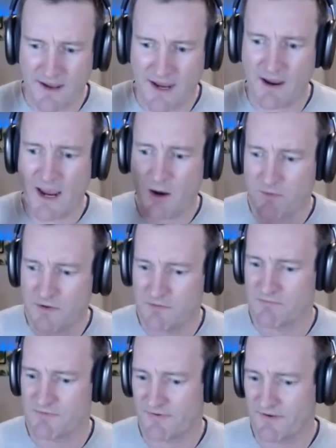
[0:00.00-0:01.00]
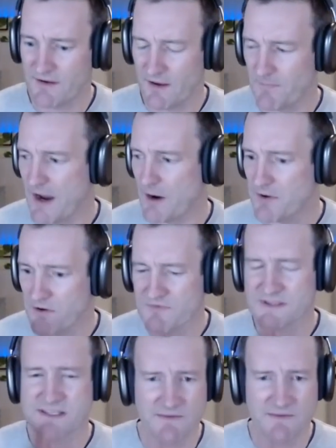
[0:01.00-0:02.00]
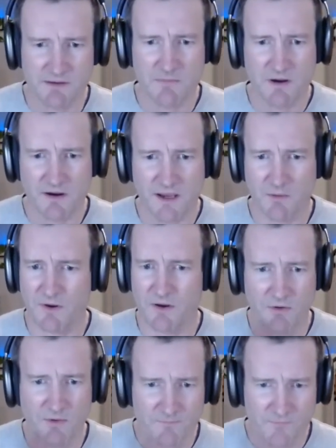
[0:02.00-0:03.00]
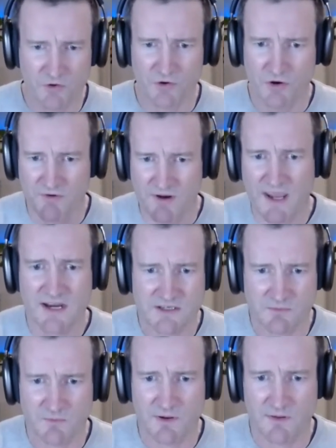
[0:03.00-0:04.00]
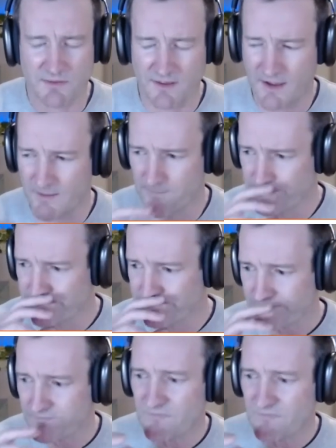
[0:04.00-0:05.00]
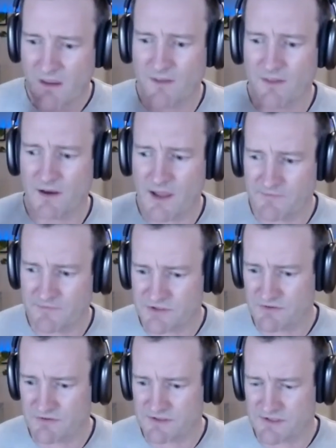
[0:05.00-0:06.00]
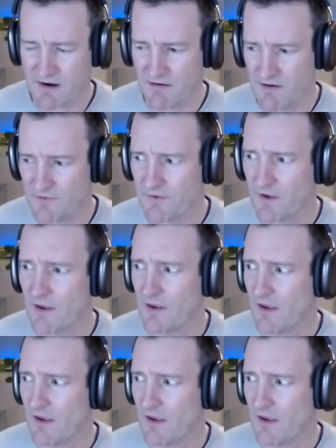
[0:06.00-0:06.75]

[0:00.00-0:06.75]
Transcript: how are you received in the market when you're engaging with other life insurance carriers?